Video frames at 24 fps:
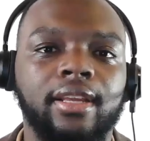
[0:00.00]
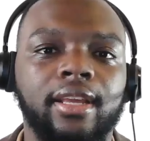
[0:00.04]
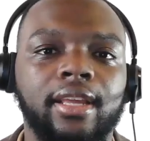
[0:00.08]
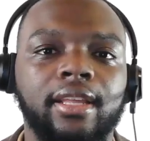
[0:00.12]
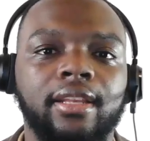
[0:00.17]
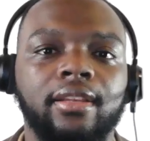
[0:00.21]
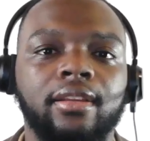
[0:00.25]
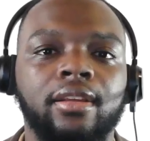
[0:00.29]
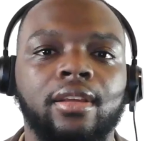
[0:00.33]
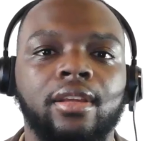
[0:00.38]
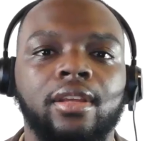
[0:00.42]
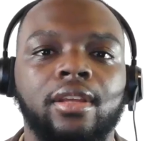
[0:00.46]

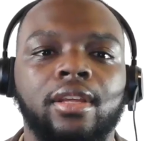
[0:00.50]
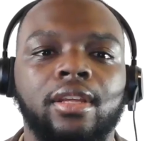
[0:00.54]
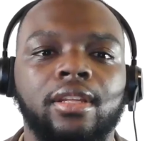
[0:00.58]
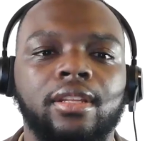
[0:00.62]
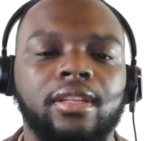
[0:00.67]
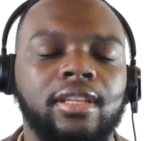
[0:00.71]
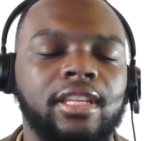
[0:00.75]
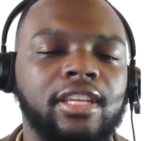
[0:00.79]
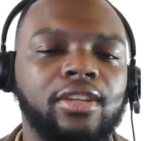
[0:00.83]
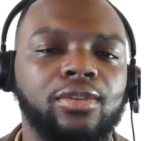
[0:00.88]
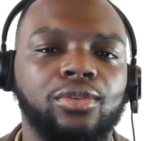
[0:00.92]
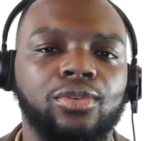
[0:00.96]
And
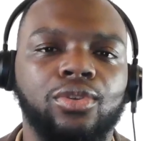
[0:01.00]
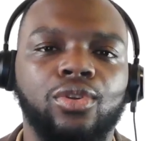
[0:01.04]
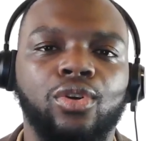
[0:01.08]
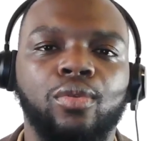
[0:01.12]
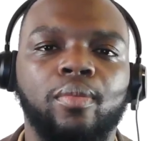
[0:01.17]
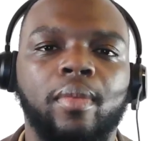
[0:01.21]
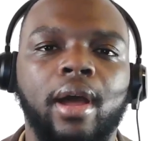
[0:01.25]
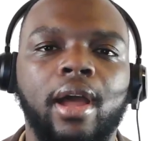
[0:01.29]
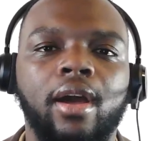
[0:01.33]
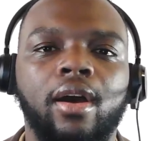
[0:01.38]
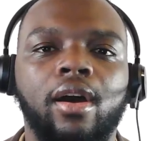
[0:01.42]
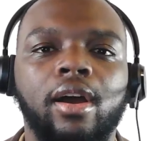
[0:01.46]
Neil, you
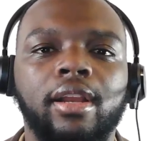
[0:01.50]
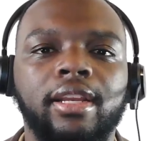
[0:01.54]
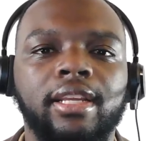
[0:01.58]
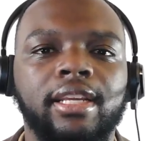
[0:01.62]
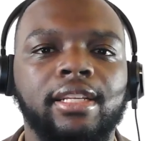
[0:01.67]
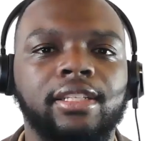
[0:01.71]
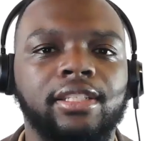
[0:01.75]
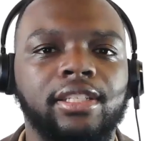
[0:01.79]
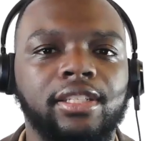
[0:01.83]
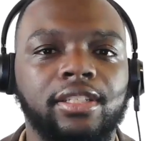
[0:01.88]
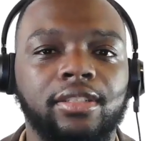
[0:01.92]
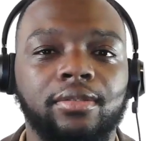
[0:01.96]
know, my
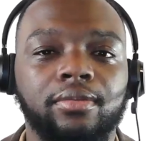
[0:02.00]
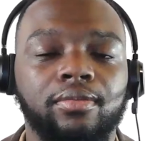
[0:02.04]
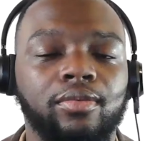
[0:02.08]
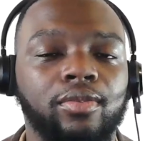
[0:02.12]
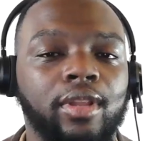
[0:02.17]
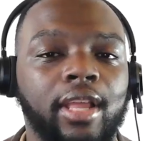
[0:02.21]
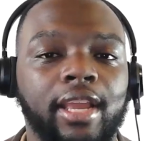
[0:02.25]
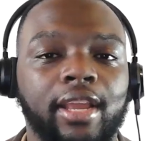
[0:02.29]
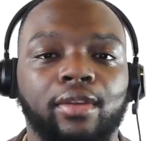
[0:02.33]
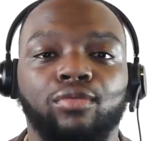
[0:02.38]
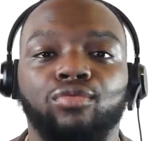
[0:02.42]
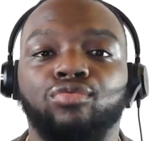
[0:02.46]
audience is
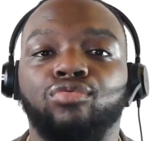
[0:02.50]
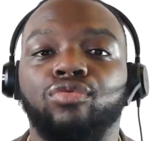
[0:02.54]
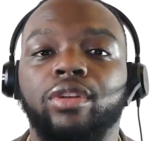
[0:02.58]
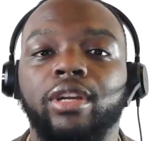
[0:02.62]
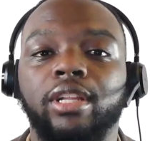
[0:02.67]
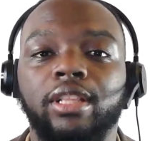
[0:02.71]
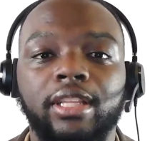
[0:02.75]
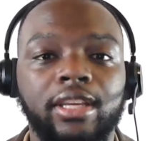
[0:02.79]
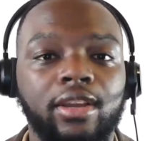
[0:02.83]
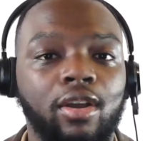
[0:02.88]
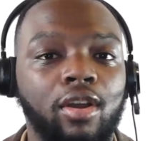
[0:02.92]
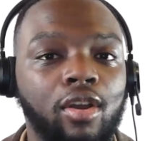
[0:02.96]
like
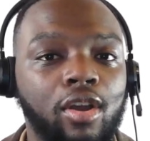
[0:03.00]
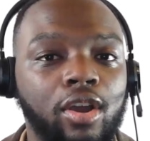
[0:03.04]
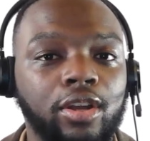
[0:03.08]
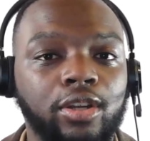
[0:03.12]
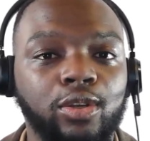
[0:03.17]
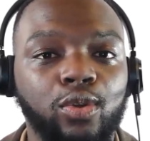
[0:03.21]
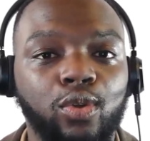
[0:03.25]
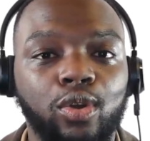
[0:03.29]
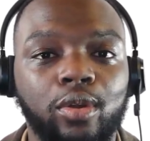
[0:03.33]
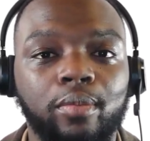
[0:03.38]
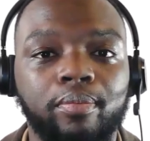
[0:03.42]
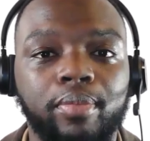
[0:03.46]
really
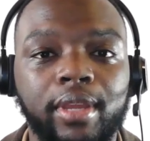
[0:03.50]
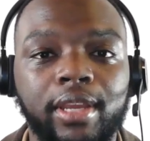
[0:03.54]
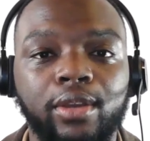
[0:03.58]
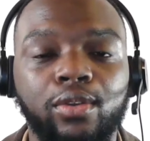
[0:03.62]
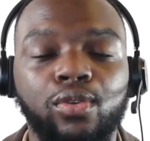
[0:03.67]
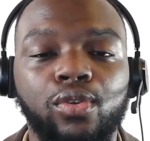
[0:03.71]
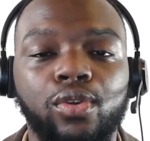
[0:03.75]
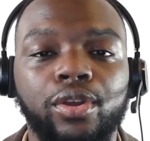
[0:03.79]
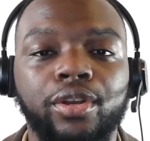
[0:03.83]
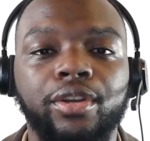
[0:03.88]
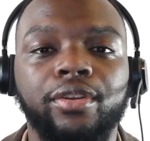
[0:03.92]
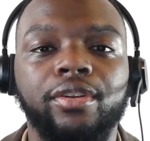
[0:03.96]
hardcore
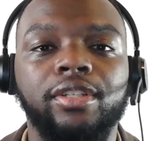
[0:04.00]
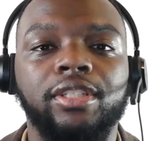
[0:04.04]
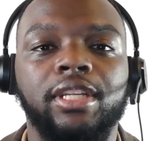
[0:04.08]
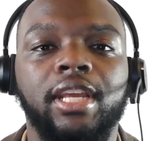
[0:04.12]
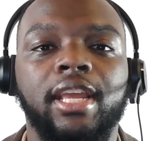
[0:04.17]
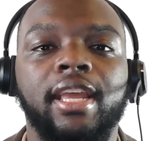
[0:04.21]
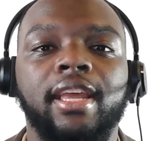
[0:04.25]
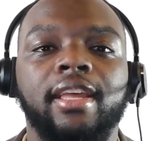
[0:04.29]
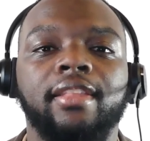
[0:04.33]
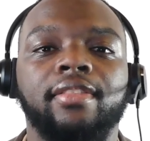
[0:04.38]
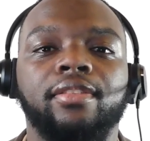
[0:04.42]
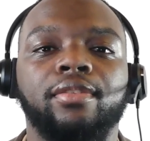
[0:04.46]
Bitcoiners.
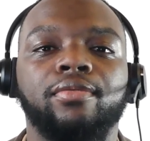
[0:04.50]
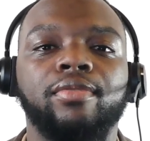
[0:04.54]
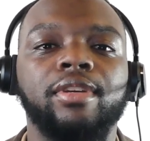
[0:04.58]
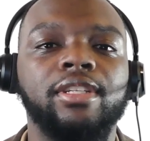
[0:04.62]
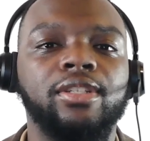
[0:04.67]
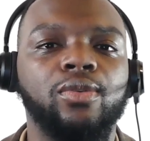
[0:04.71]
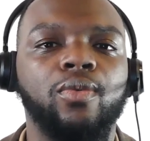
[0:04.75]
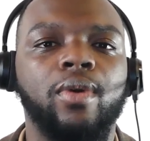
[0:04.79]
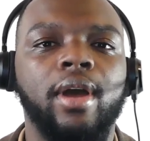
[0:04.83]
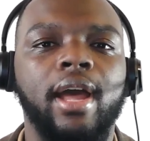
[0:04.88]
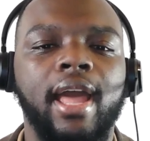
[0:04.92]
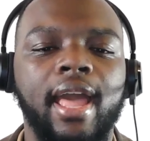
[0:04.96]
And the
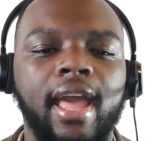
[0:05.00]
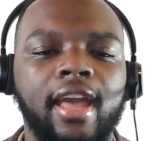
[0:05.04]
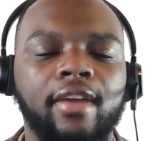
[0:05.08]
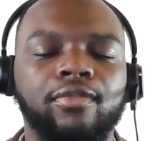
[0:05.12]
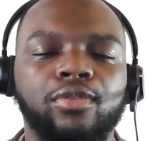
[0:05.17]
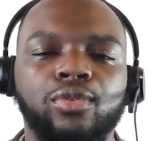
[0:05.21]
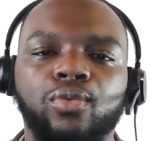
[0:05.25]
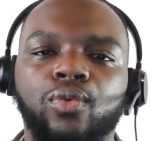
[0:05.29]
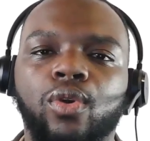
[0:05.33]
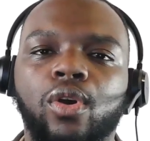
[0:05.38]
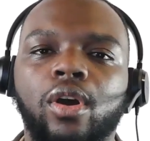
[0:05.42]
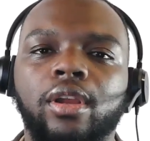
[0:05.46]
reason why I
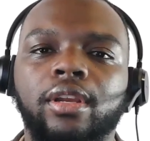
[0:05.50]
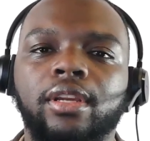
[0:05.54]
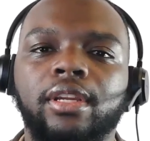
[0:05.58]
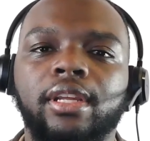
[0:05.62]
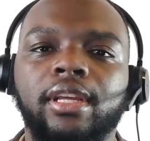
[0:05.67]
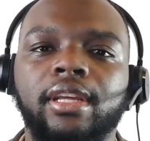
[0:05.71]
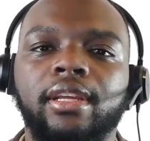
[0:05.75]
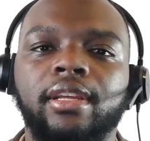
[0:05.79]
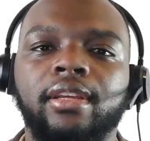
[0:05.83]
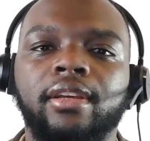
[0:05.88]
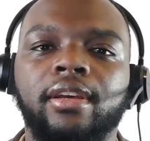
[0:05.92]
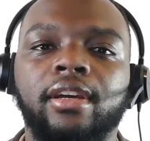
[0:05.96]
have you on
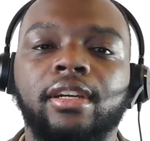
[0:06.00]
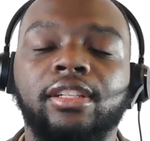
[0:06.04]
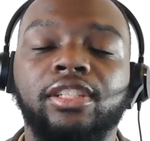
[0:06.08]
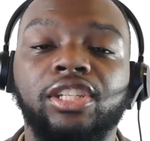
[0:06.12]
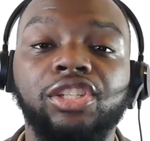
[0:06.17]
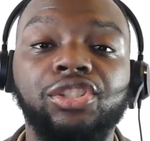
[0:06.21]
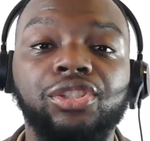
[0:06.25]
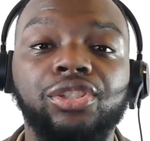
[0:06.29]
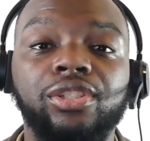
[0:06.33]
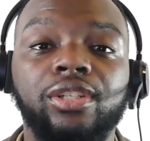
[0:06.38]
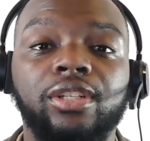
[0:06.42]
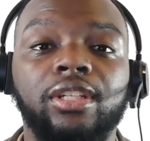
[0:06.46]

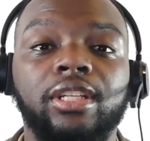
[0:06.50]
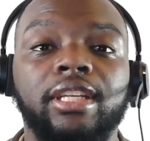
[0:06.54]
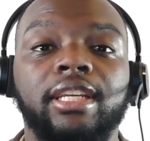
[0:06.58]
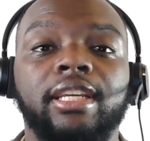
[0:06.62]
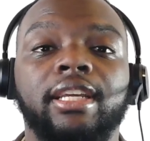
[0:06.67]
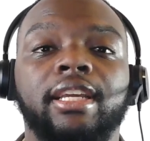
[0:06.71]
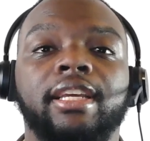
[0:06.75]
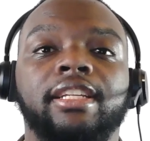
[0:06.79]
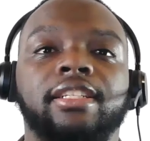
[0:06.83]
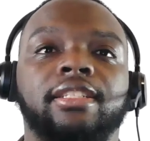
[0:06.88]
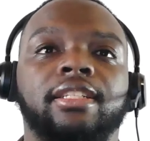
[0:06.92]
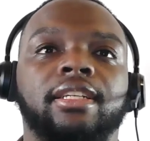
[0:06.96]

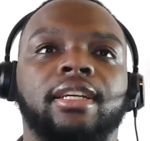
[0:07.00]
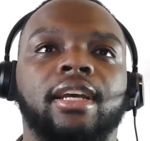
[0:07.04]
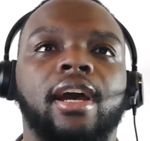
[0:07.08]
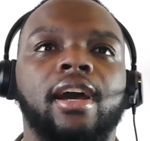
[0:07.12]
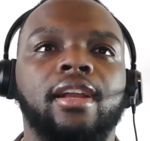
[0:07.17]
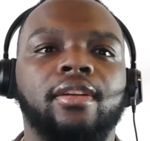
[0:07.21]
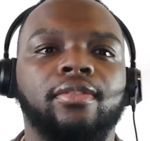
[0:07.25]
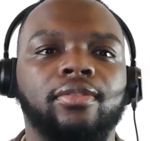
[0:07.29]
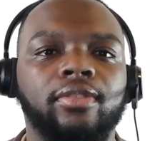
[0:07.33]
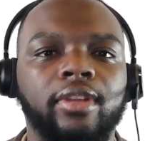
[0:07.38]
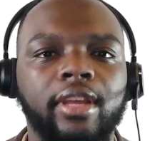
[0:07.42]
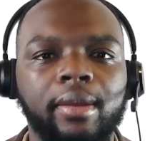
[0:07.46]
additionally is to
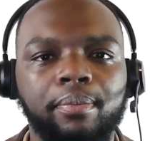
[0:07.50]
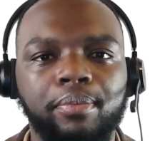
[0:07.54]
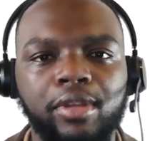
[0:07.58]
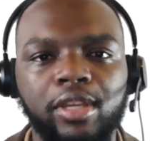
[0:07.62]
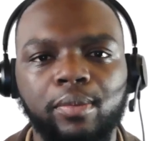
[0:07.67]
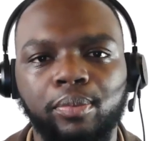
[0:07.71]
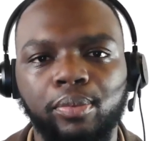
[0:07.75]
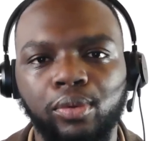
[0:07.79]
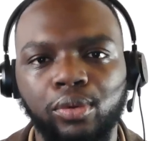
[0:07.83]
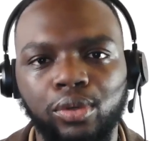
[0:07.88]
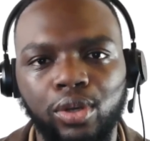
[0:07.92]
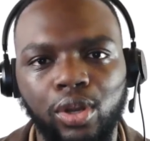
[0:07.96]
kind of let
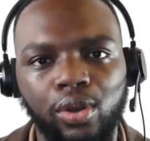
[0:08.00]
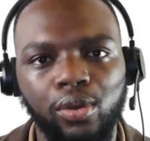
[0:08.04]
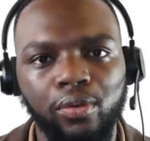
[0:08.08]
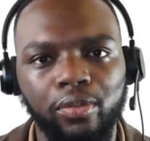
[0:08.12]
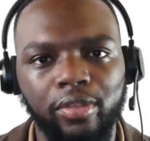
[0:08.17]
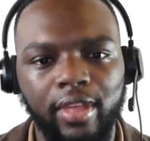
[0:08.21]
people know